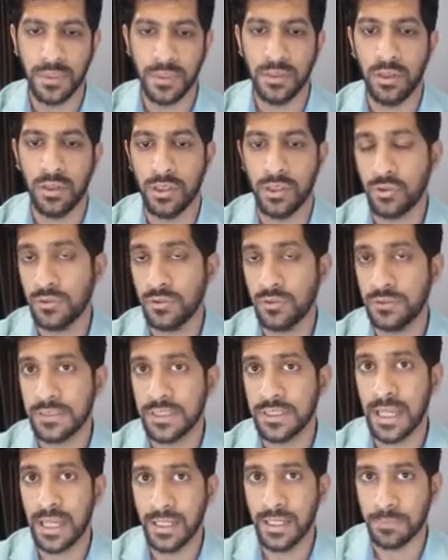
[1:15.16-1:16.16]
or you could
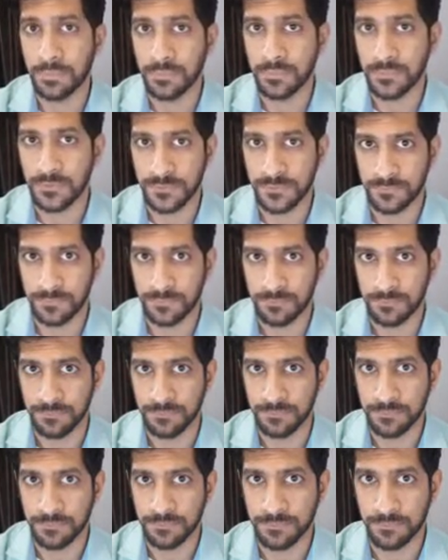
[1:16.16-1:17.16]
say ellipse.
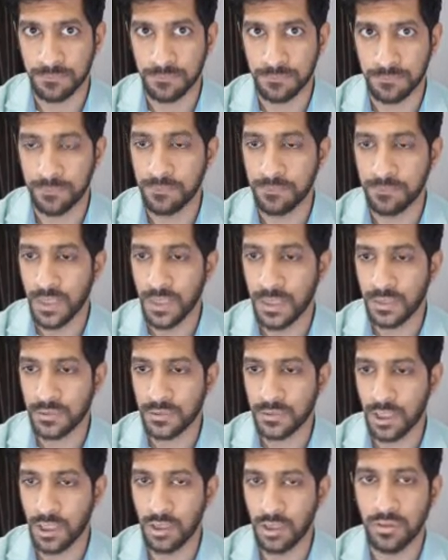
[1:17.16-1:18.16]

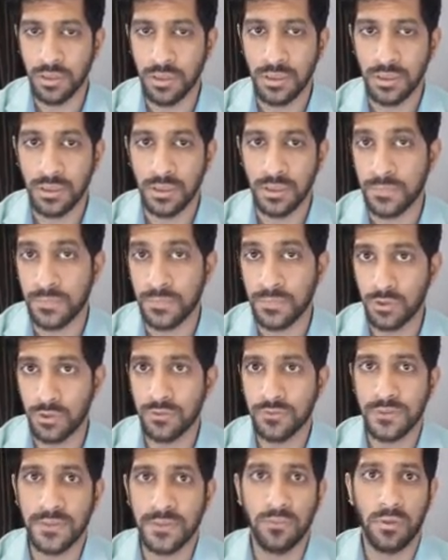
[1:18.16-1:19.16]
Now, if you want
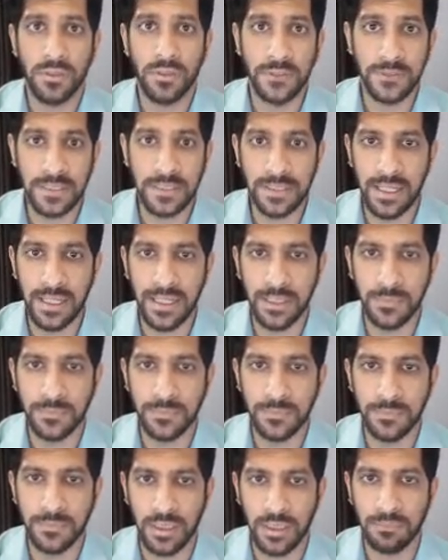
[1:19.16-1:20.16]
to see what is an
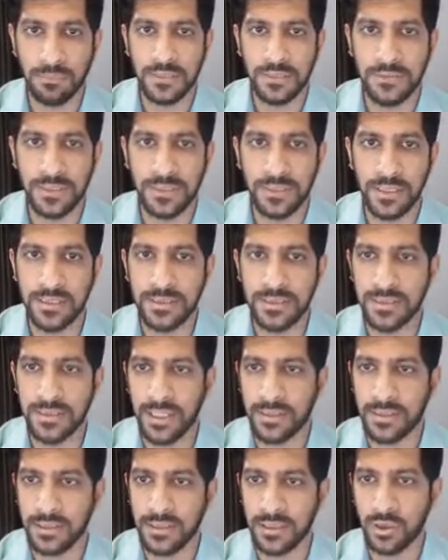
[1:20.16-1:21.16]
ellipse, you can basically
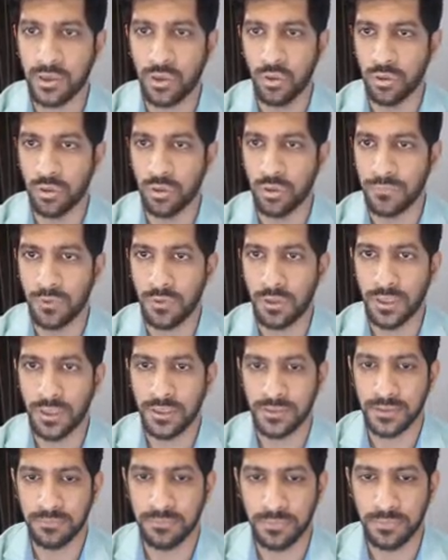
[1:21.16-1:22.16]
take a cone. For
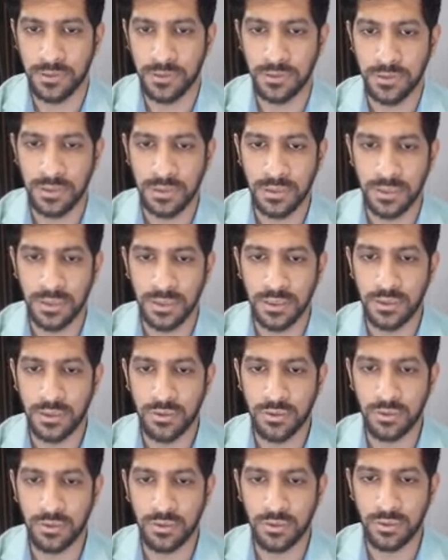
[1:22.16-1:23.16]
example,
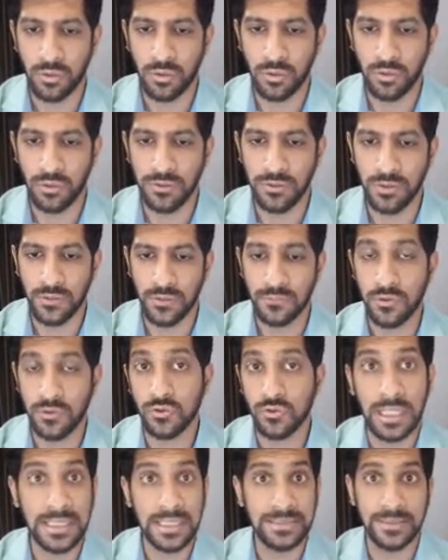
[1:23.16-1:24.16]
you know the cone, you have
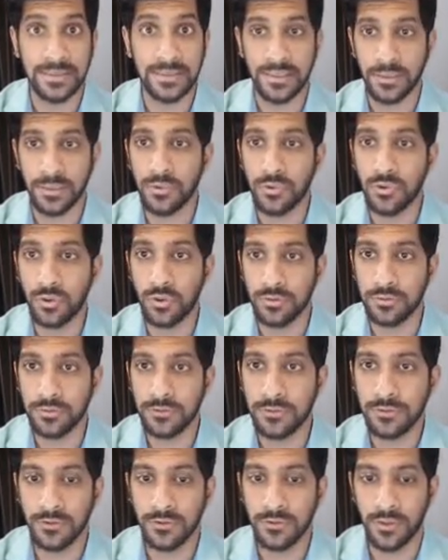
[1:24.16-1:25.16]
those ice cream
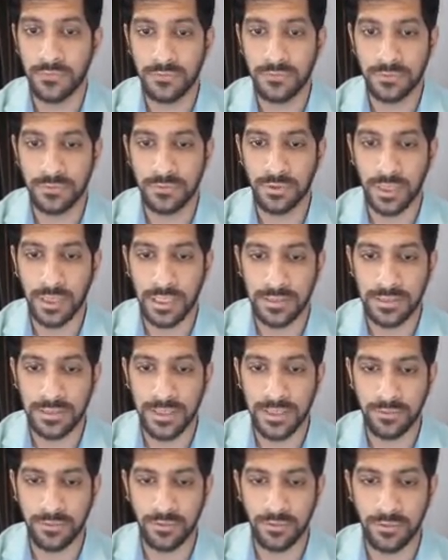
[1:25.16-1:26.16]
cones. You can
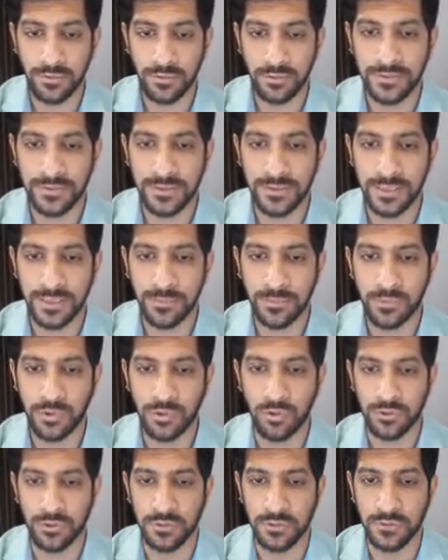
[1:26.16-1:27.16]
take those ice cream
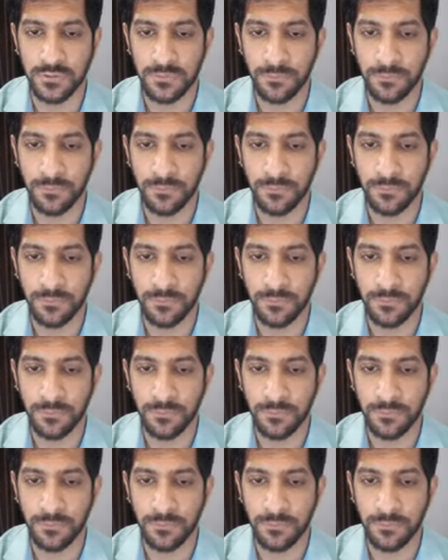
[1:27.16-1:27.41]
cones